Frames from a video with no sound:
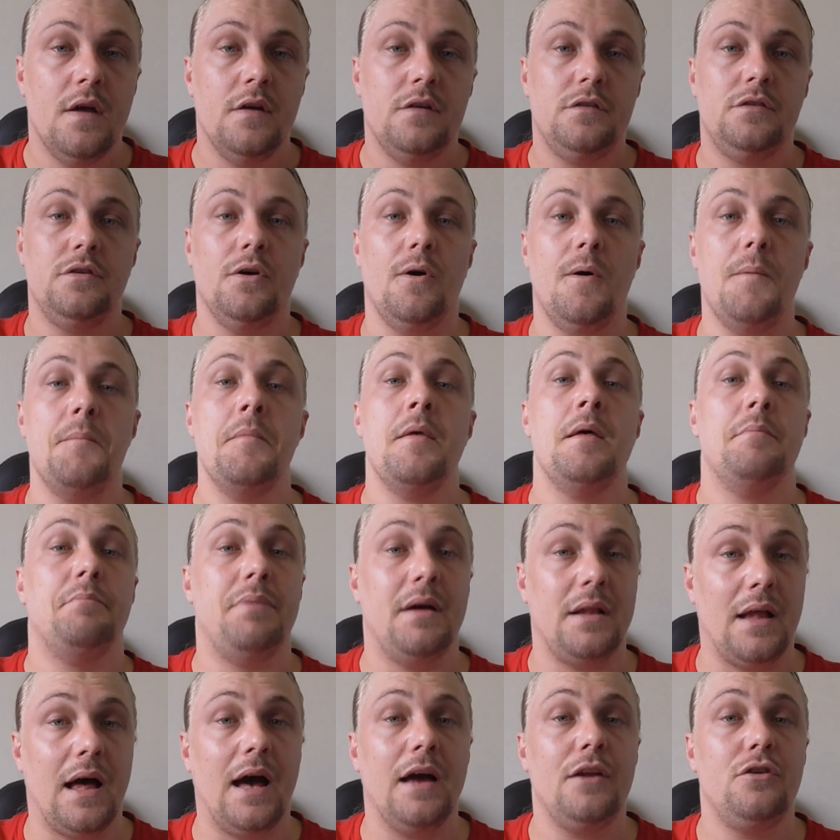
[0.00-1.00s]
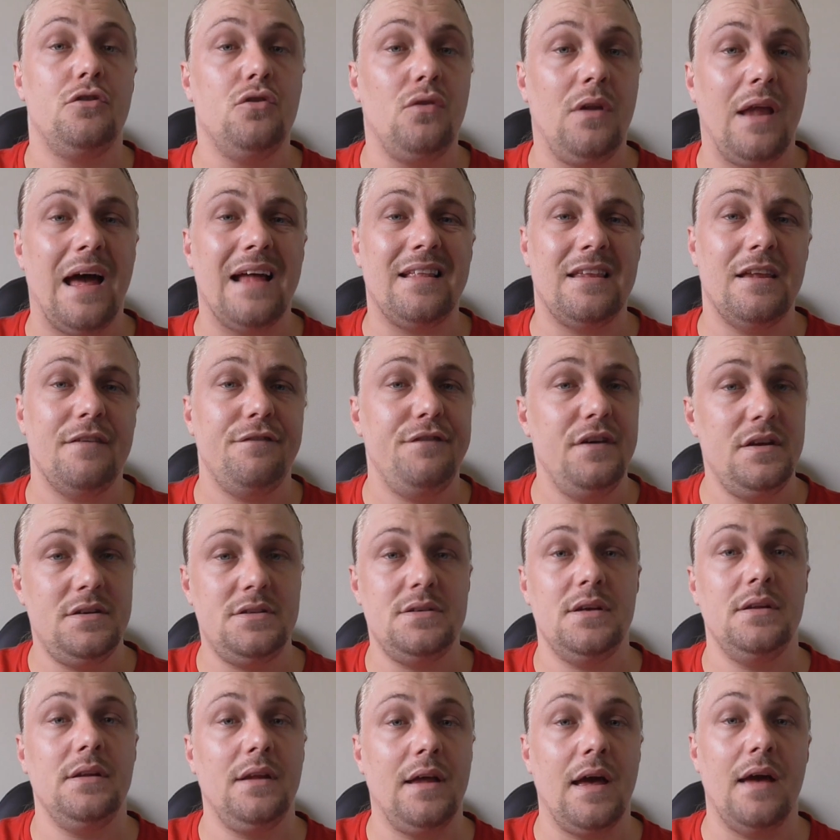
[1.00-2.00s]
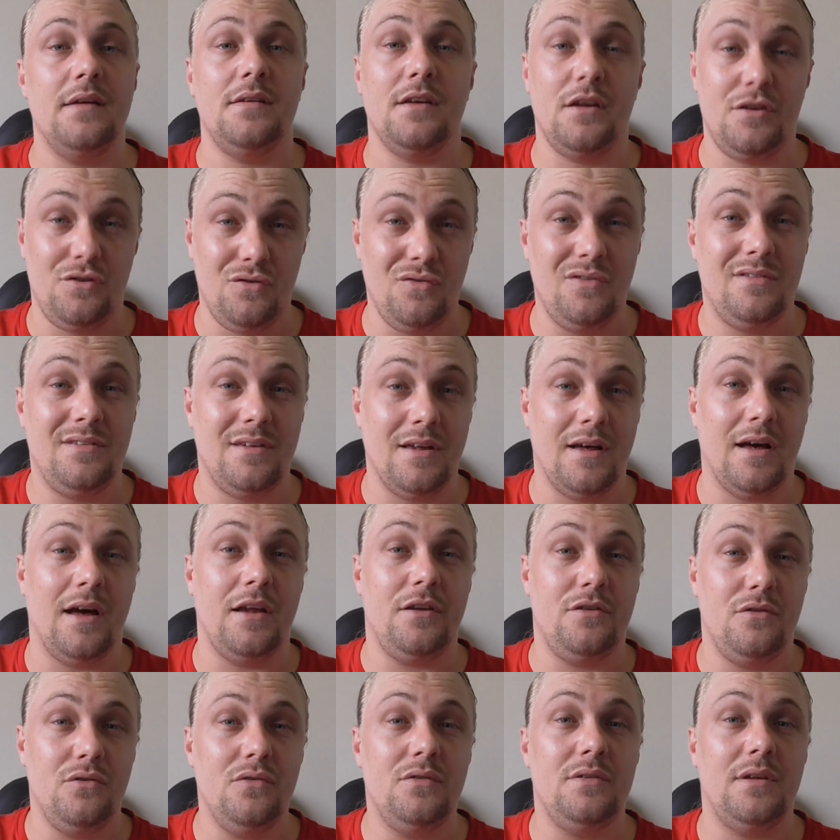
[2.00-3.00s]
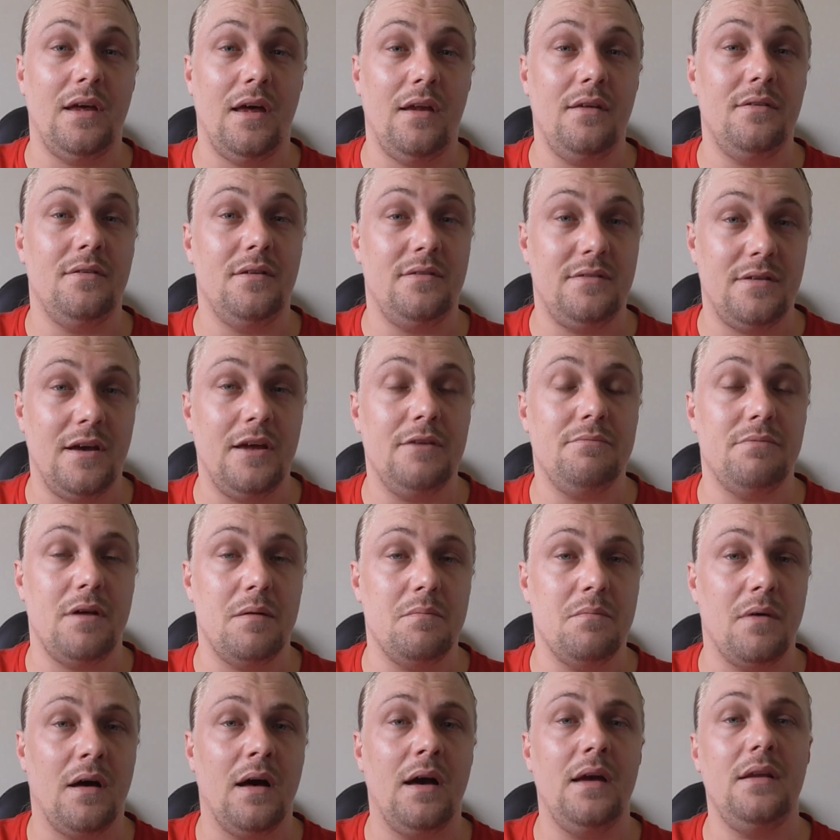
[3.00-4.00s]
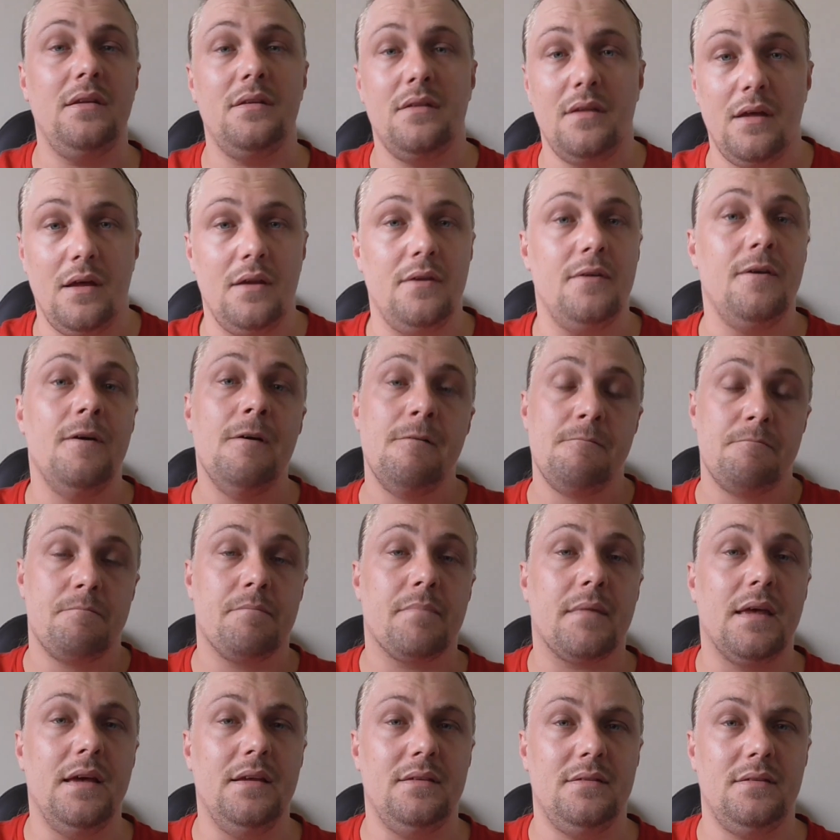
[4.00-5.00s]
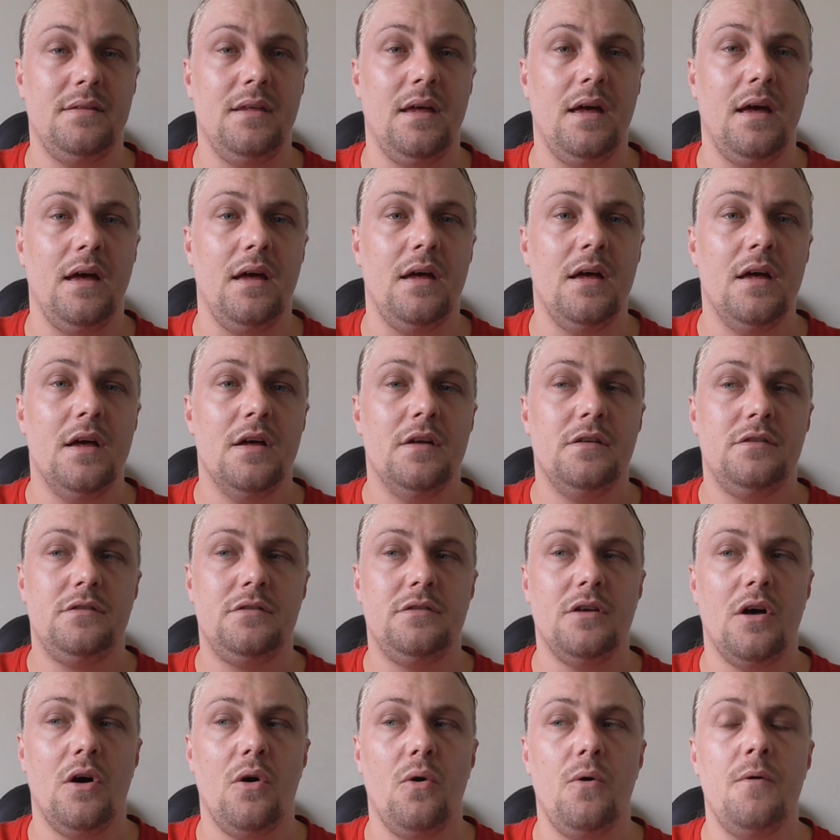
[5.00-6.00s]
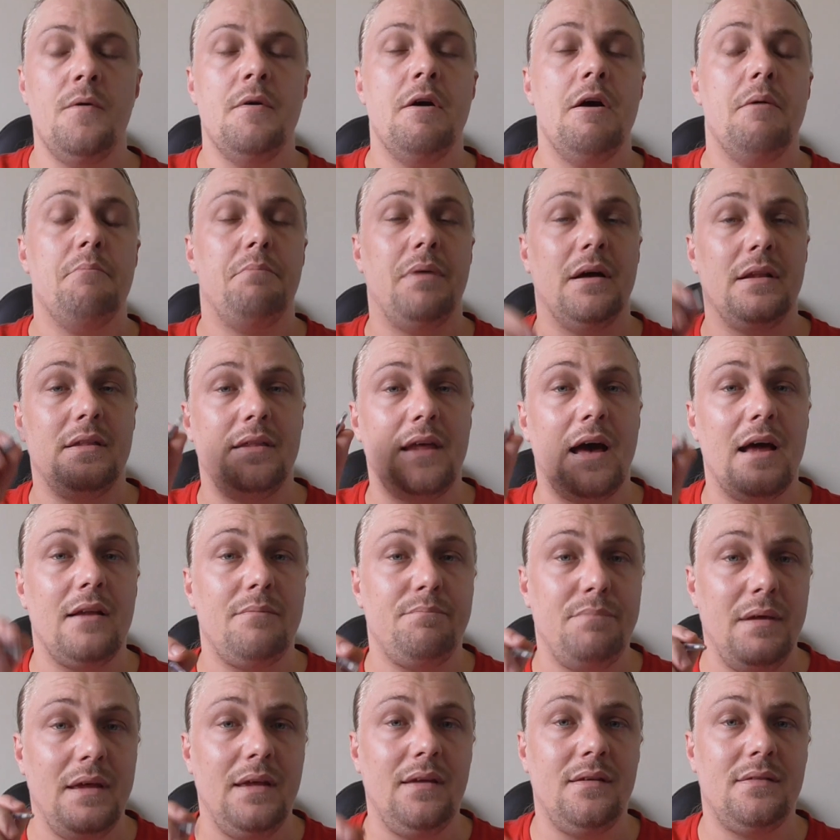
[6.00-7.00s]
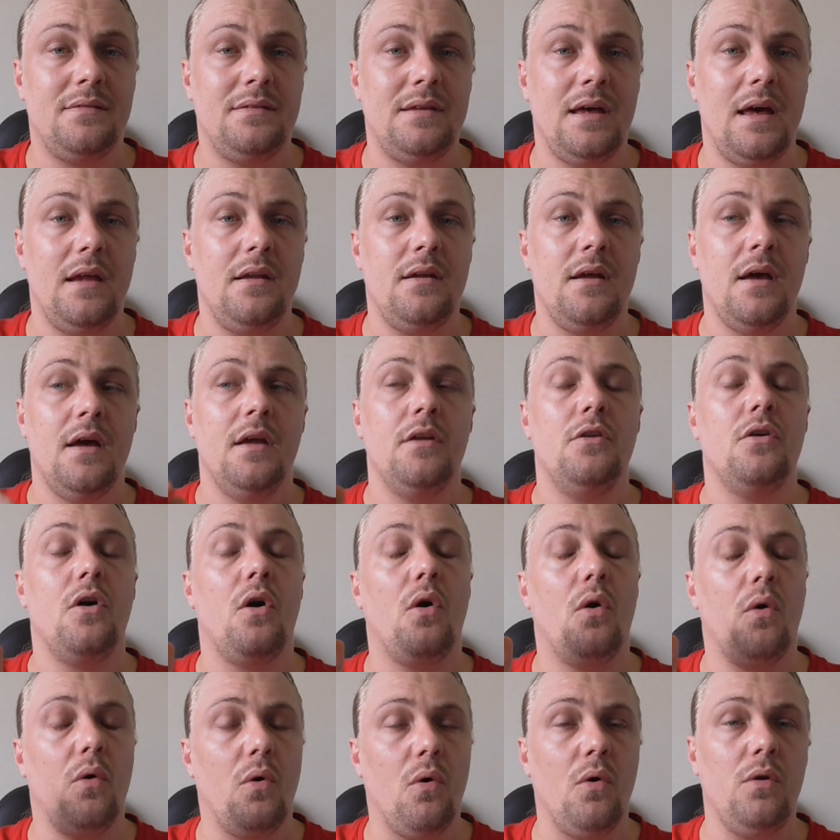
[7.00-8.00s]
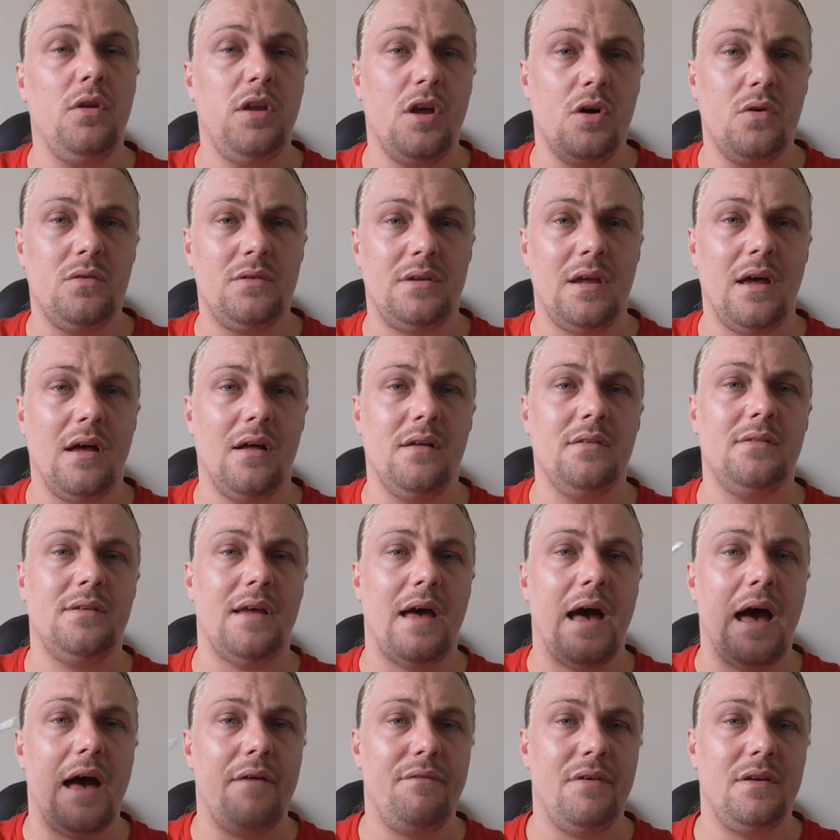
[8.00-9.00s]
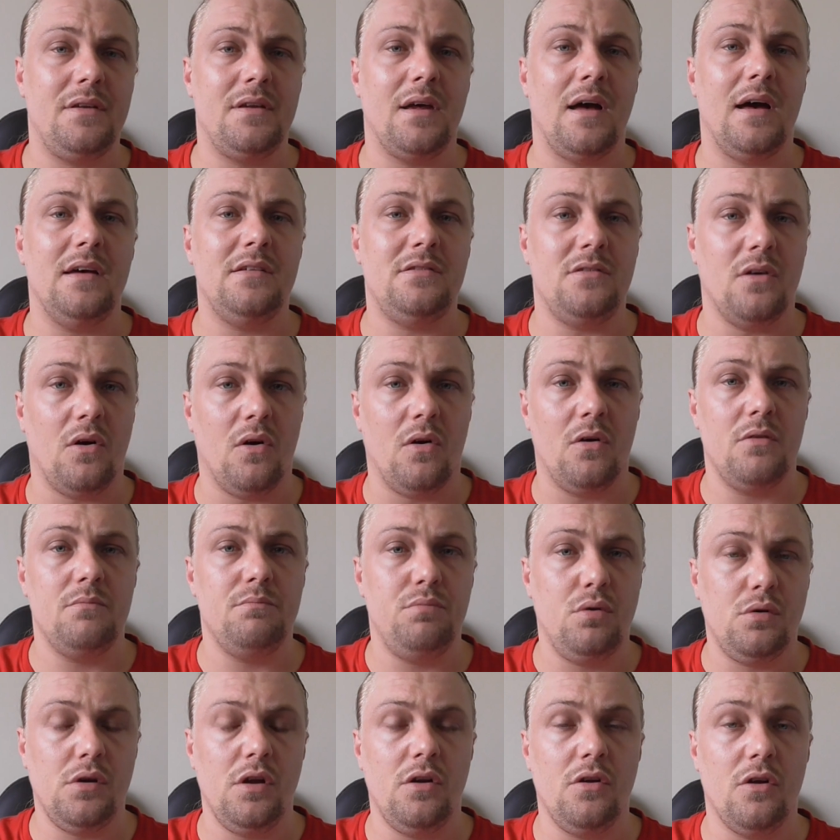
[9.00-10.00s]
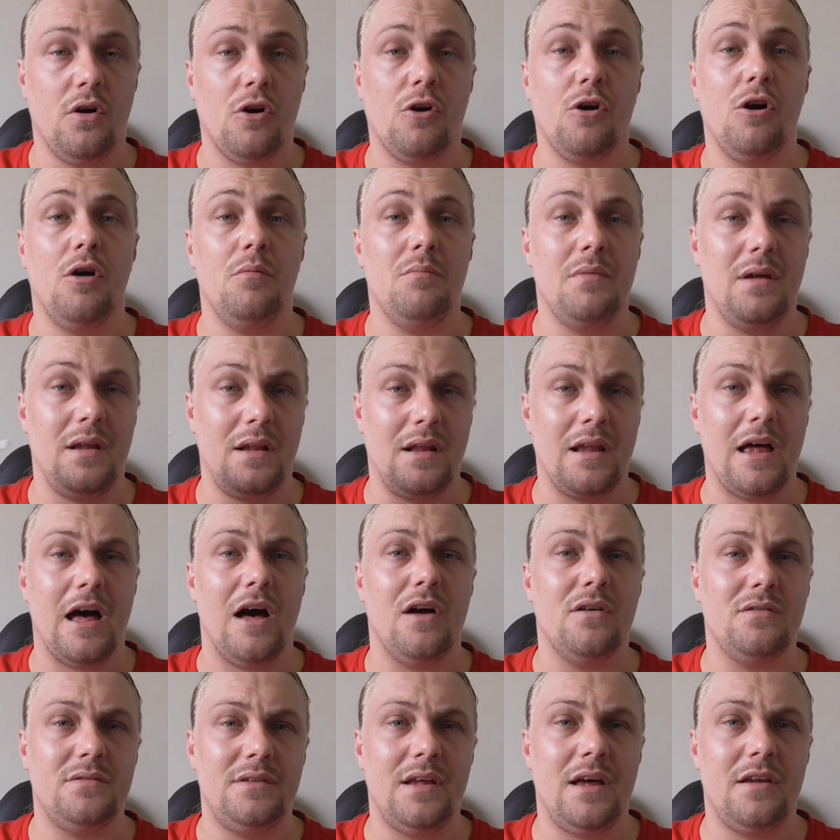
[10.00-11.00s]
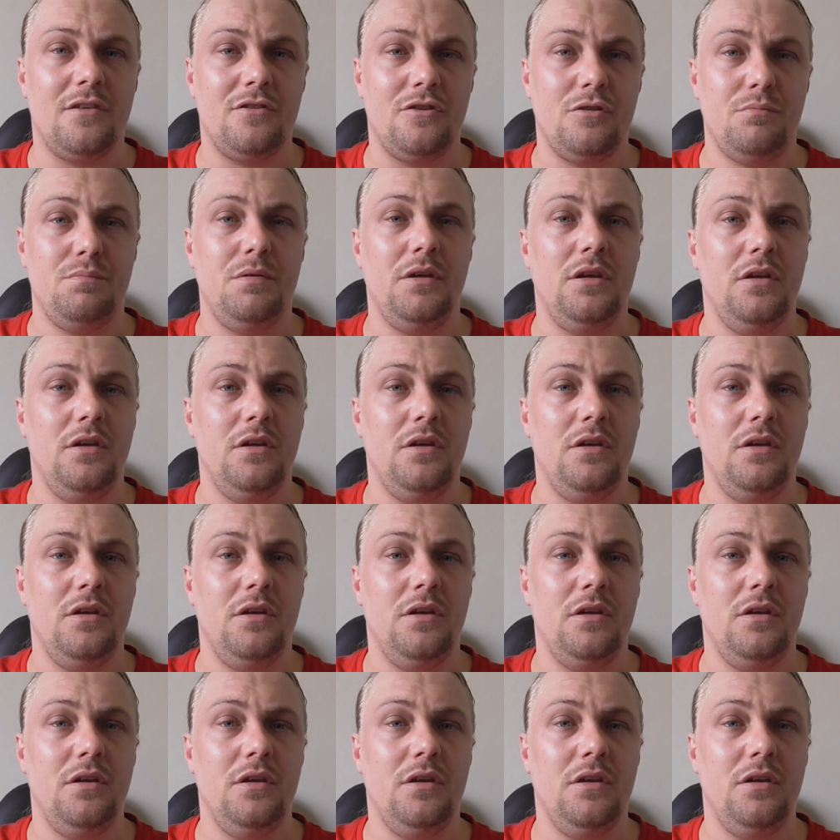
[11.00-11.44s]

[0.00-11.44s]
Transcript: So, but I do like the feature in case I do tend to change my mind. Then it's there. So, but that being said, not all hotels advertised on Booking.com allows that to be